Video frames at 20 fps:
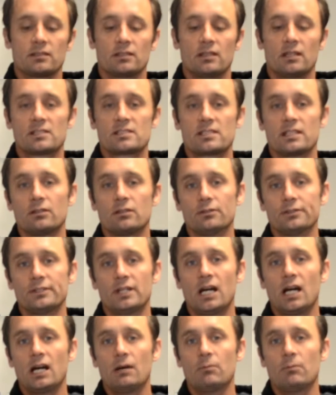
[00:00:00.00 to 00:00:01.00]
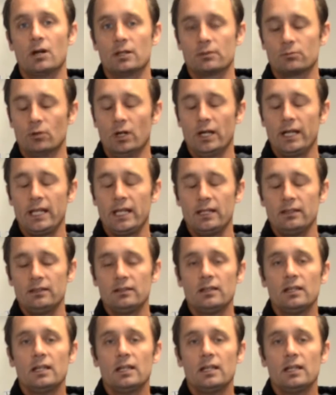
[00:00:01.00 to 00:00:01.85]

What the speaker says: a single knob on one end.